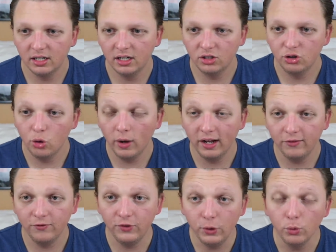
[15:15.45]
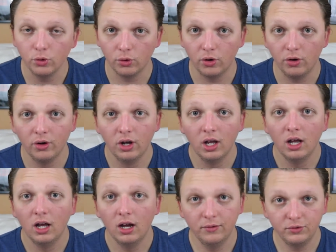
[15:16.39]
to a funeral
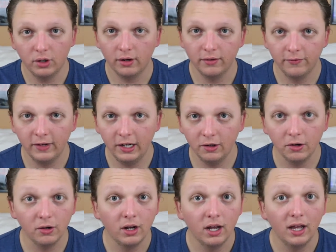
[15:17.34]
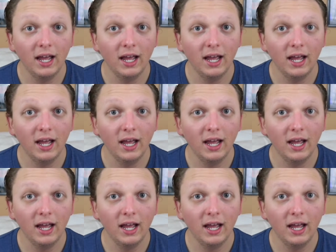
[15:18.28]
of Darth Vader.